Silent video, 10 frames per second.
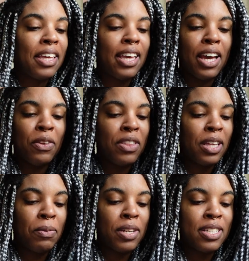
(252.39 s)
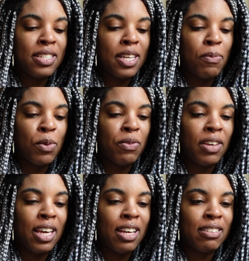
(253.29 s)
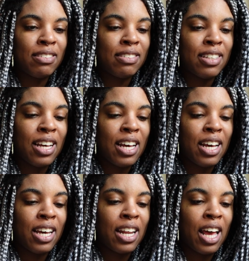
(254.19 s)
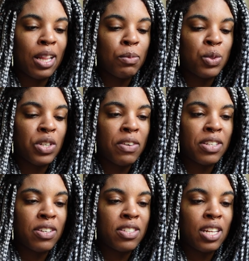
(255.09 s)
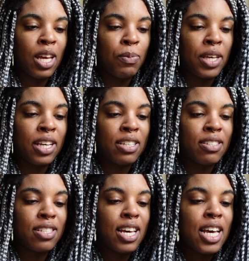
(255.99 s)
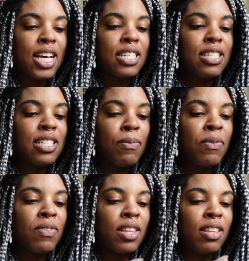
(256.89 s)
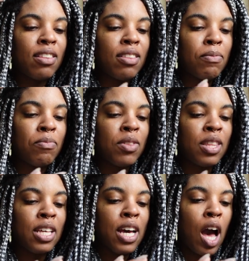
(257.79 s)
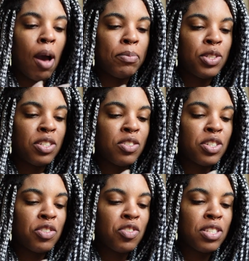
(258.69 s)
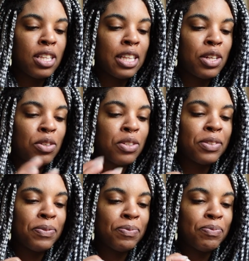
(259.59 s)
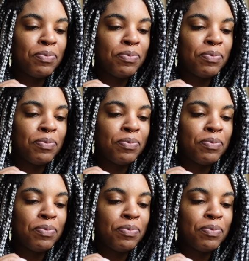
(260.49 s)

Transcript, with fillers: Yeah, I don't think I'm gonna see a movie at Alamo Drafthouse today because some of the the options are just a little.